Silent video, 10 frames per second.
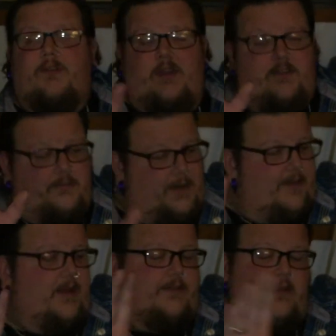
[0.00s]
So I just,
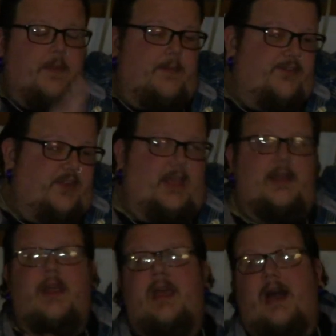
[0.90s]
whatever, I took my
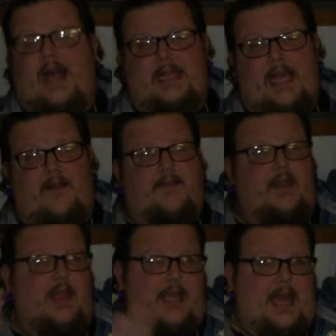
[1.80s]
machine, I left.
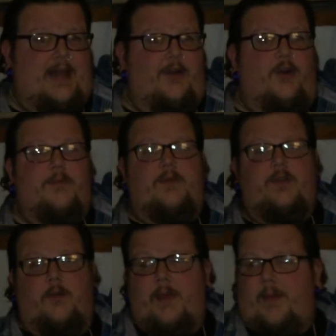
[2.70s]
Got home,
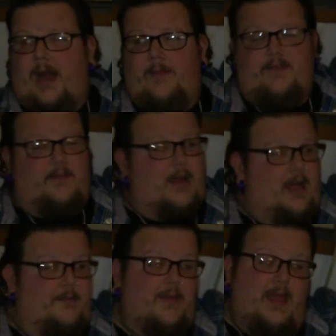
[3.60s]
told my mom. I said,
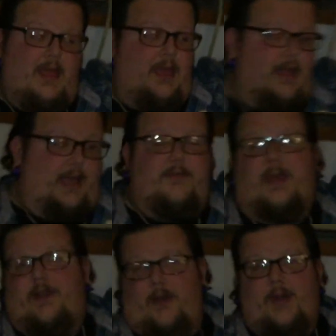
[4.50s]
Mom, I
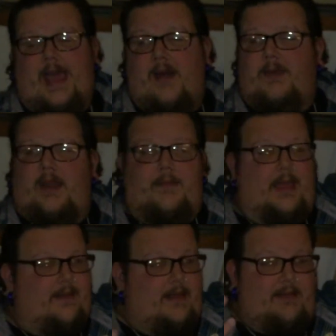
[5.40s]
explained to her what happened. I'm
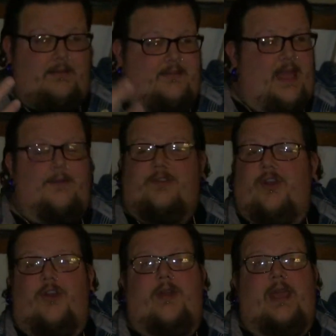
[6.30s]
like, this guy was in
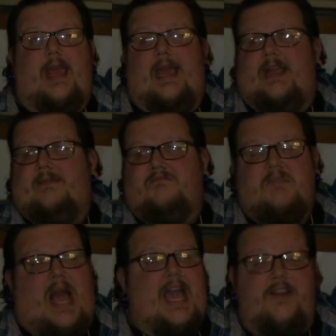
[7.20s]
a hurry, and
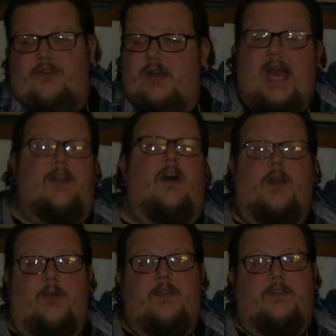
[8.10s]
I do not know
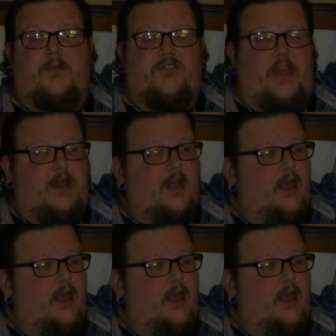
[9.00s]
how to run this machine.